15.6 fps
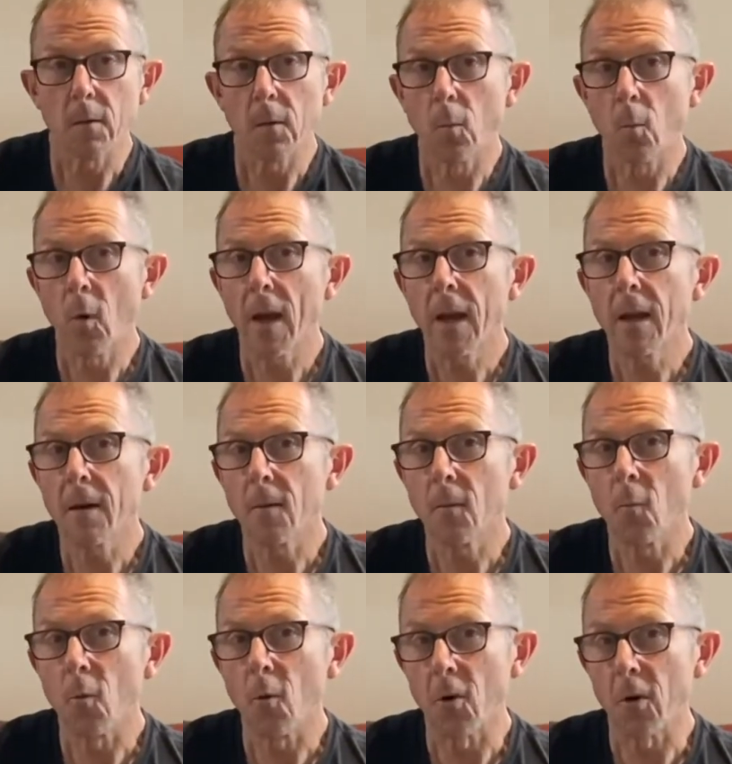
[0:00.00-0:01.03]
The way
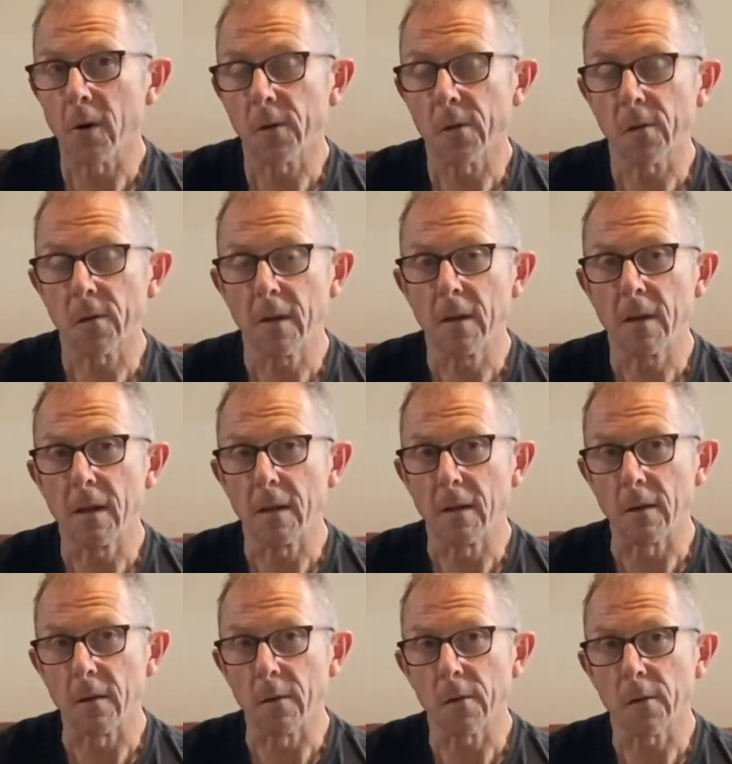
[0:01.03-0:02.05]
it works
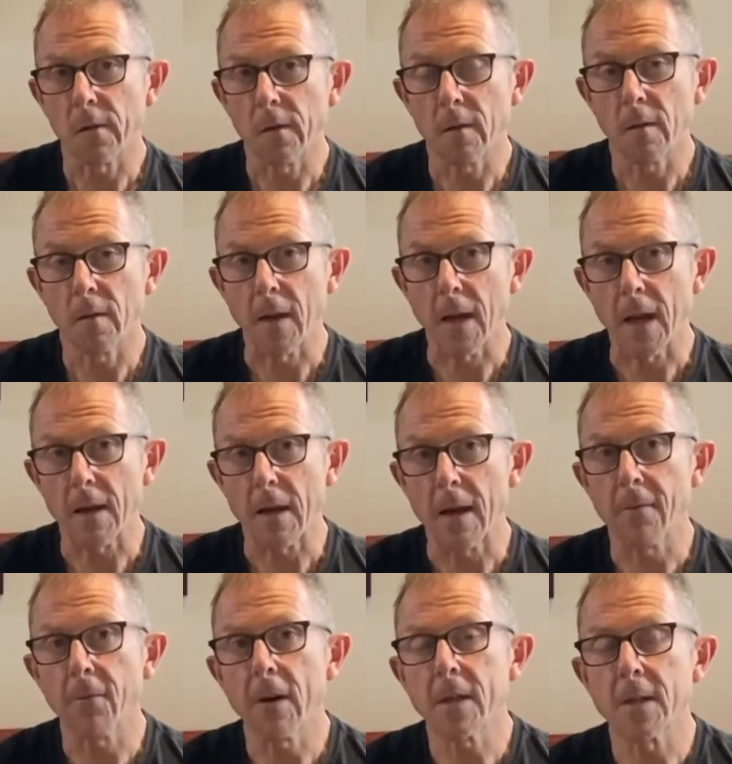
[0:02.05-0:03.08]
is that
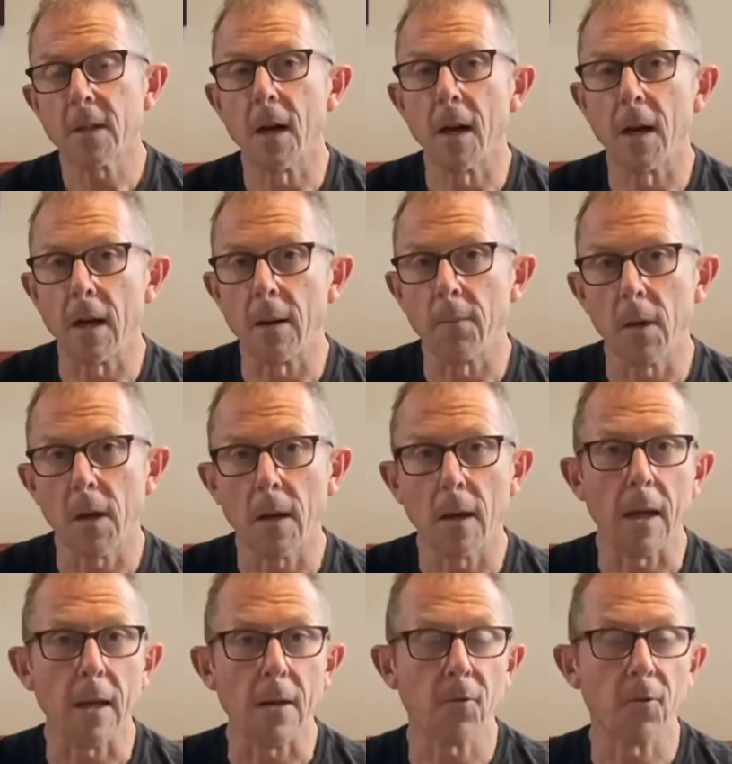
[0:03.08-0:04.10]
every time
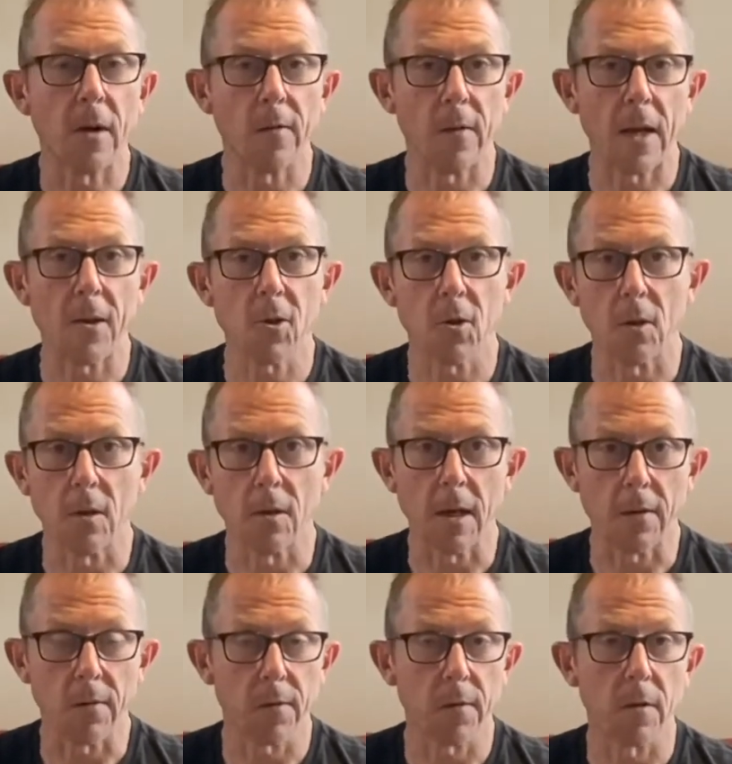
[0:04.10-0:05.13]
a transaction
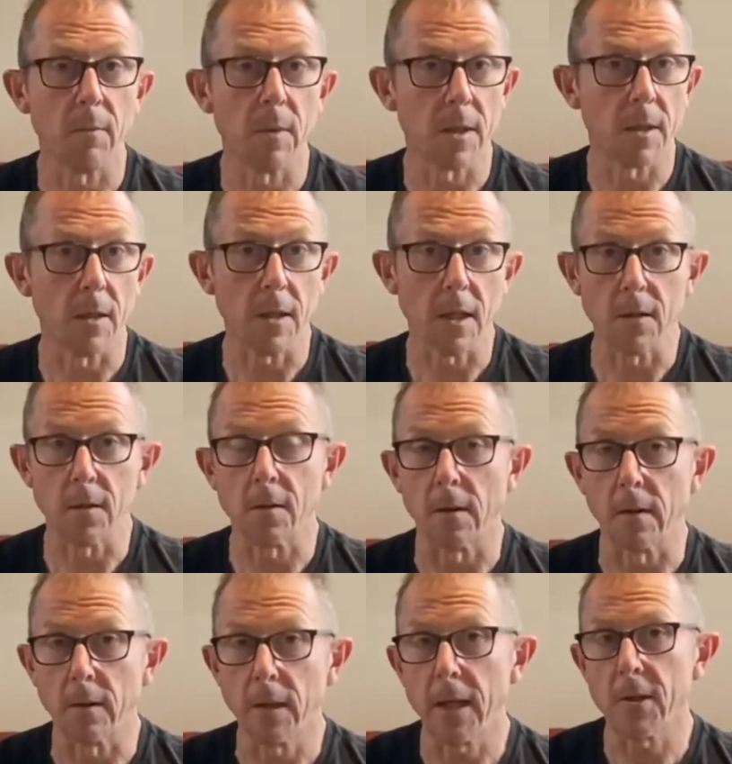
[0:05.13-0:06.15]
gets committed into
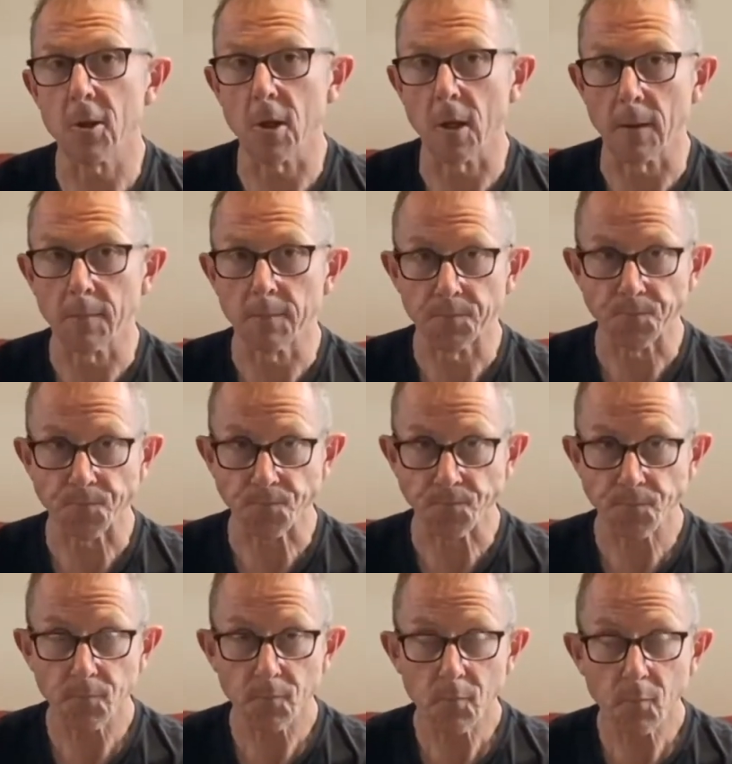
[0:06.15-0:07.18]
the ledger,
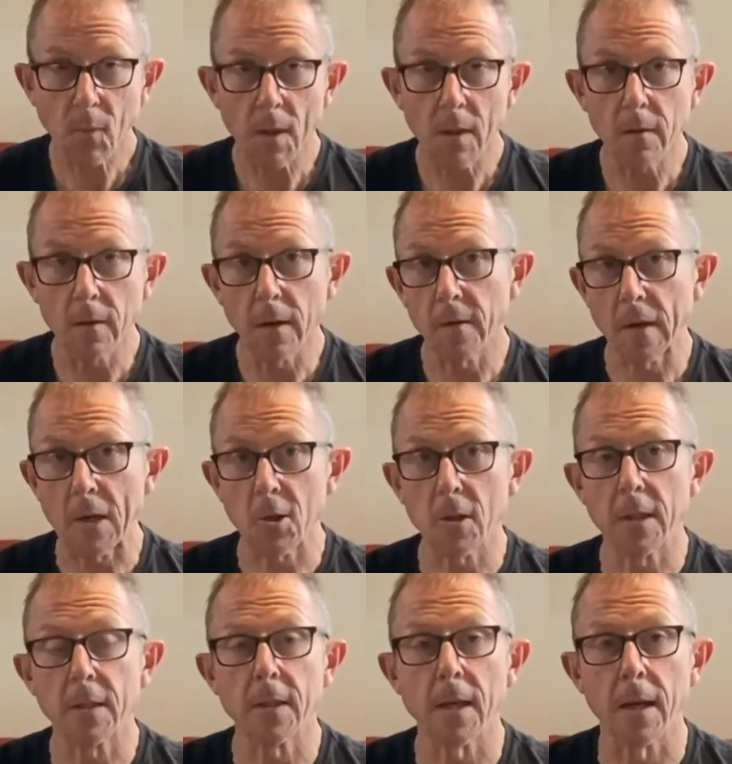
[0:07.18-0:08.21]
that it's
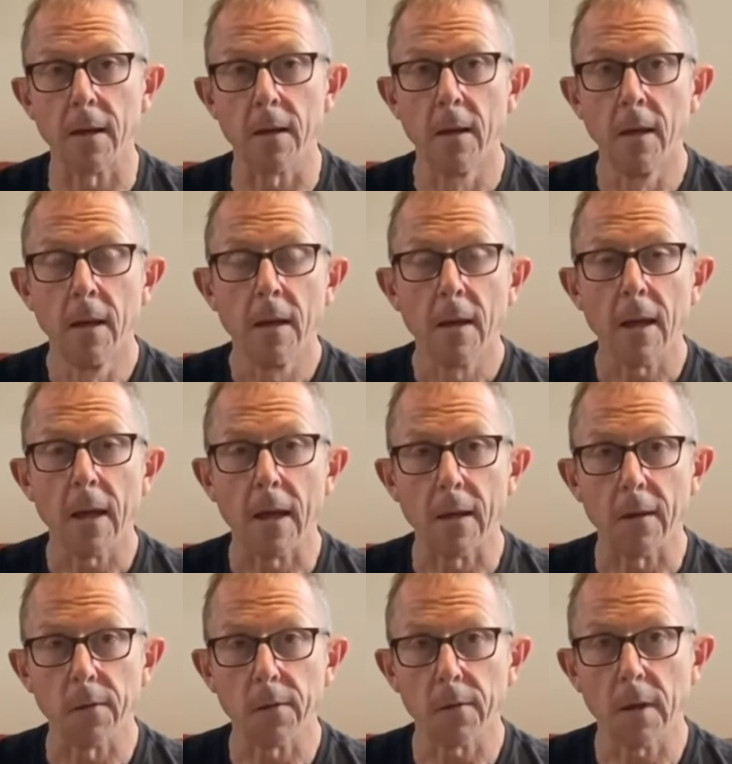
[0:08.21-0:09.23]
actually done
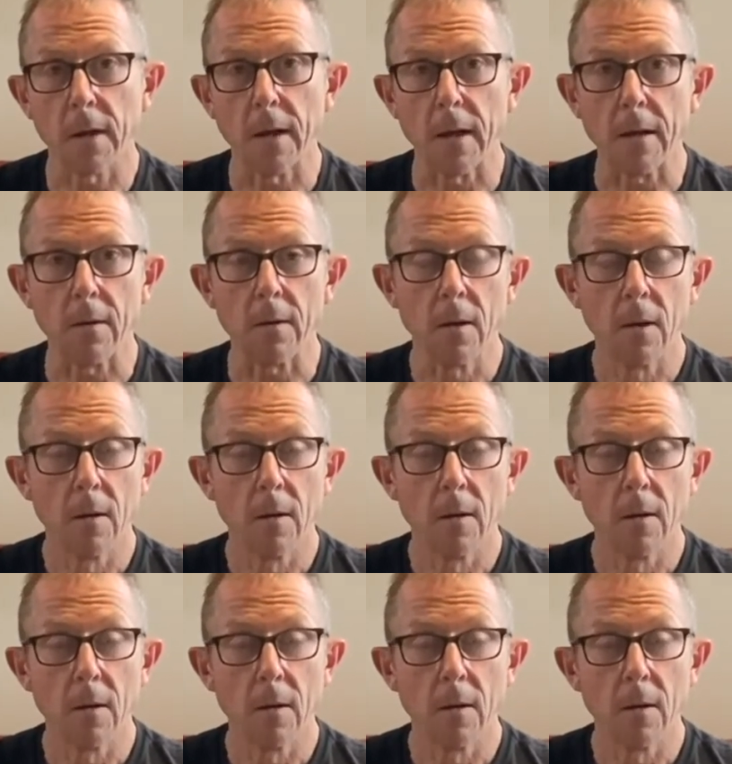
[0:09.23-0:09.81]
as a